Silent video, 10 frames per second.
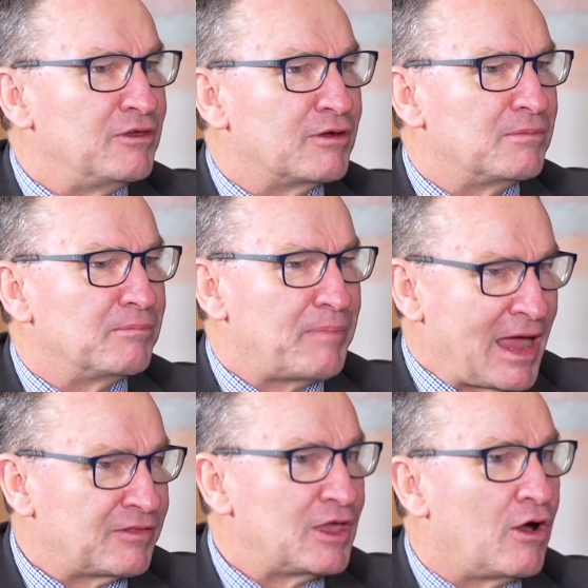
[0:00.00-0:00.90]
can
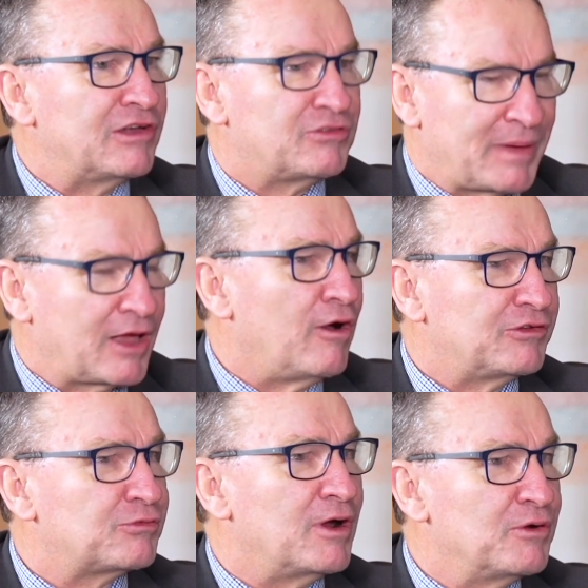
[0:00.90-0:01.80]
pack the ice, make
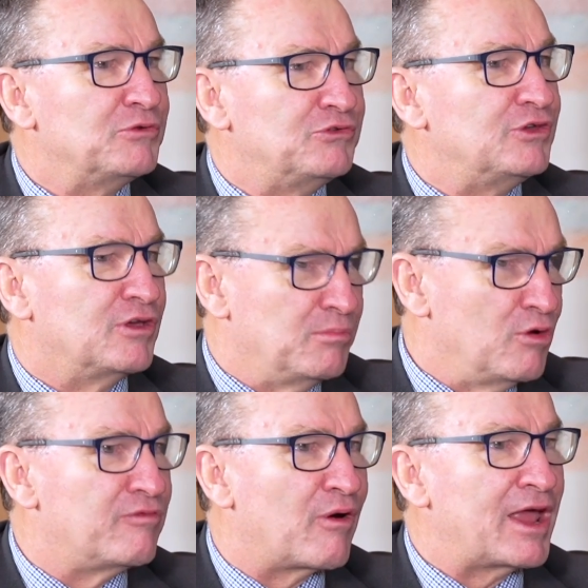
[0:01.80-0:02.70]
ice roads, you can
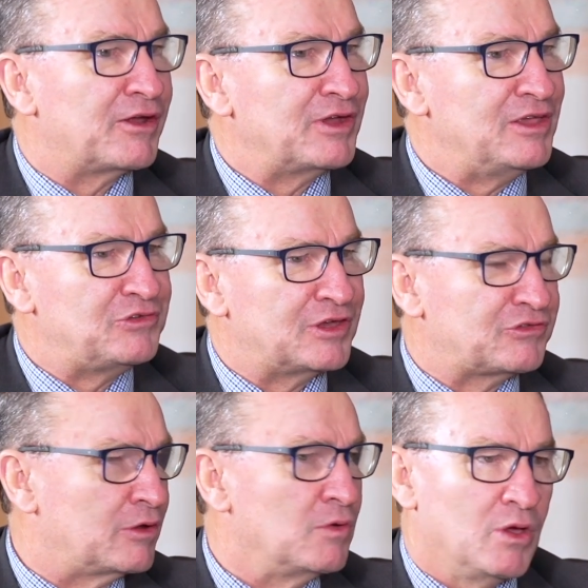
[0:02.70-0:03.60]
move around easier.
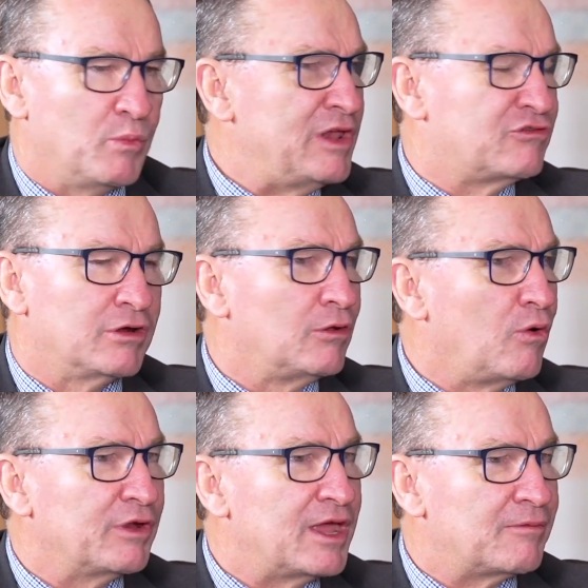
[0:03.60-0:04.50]
So we drill
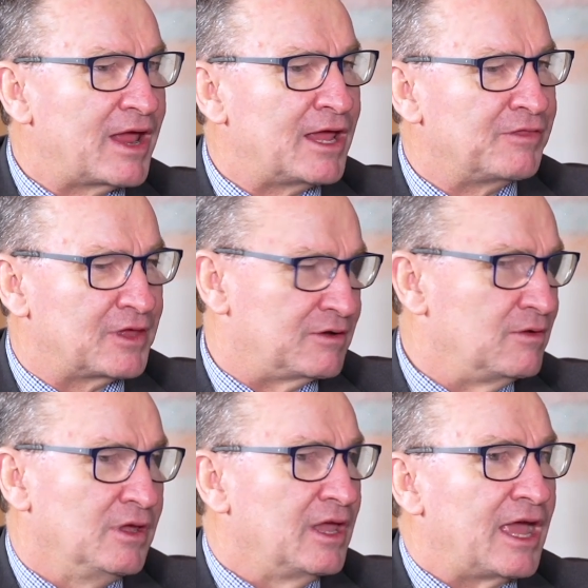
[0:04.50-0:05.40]
all year round.
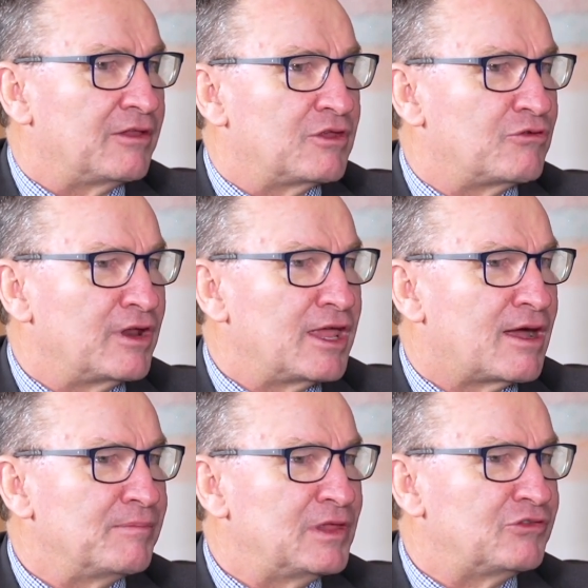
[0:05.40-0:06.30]
The drilling
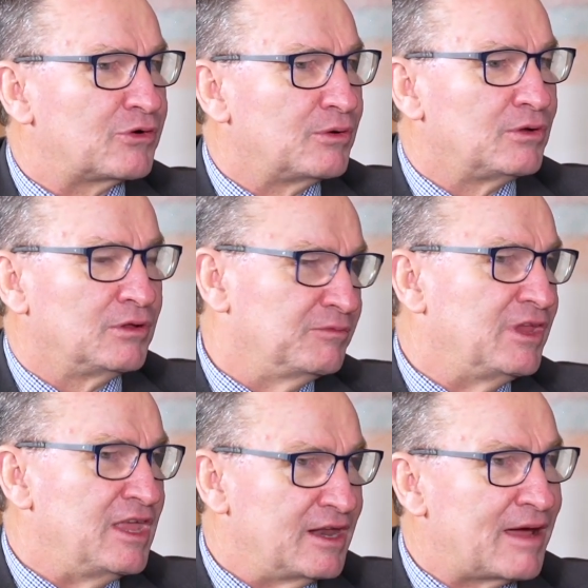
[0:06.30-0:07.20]
companies are all
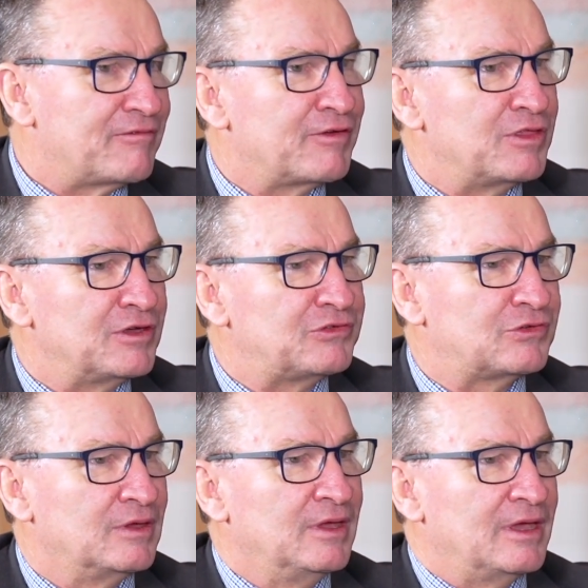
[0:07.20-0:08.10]
geared up for
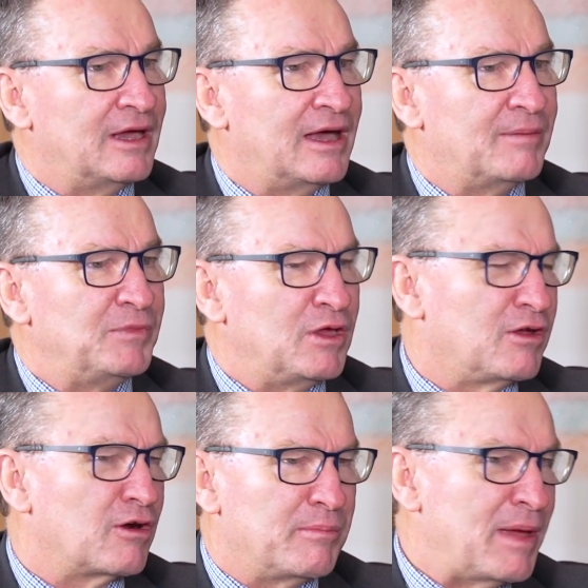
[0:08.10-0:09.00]
this. You've
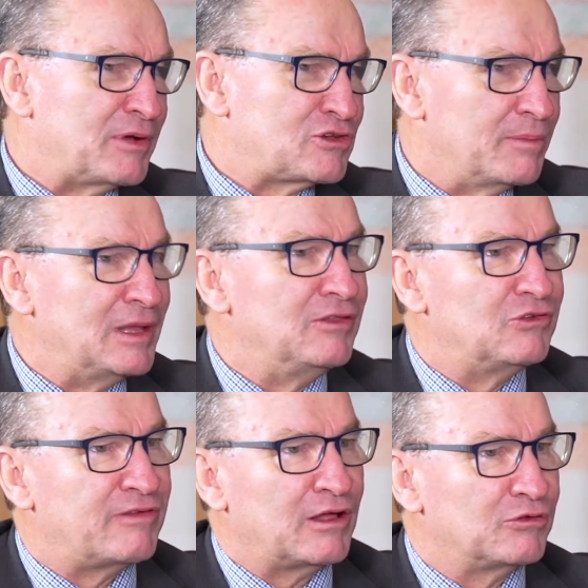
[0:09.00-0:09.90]
got to remember
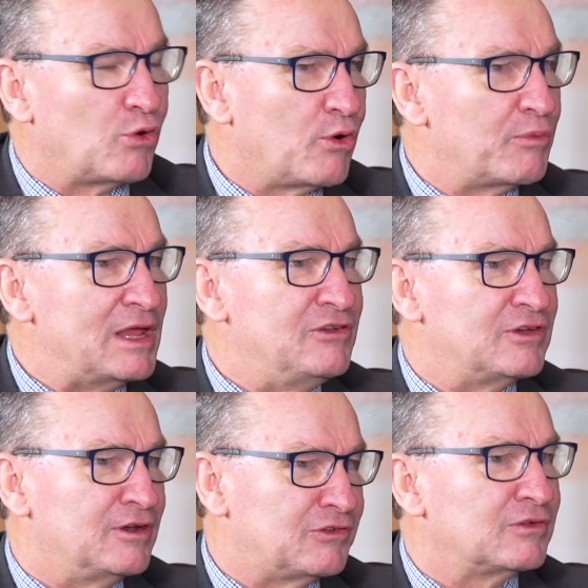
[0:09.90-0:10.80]
Timmins, Val-d'Or
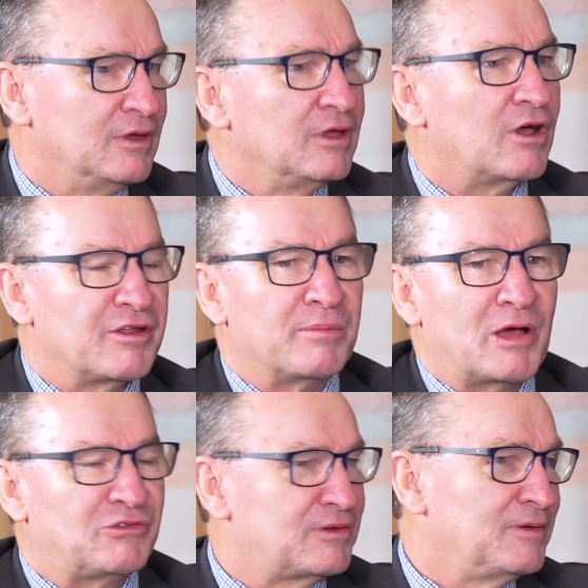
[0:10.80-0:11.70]
region is kind of the most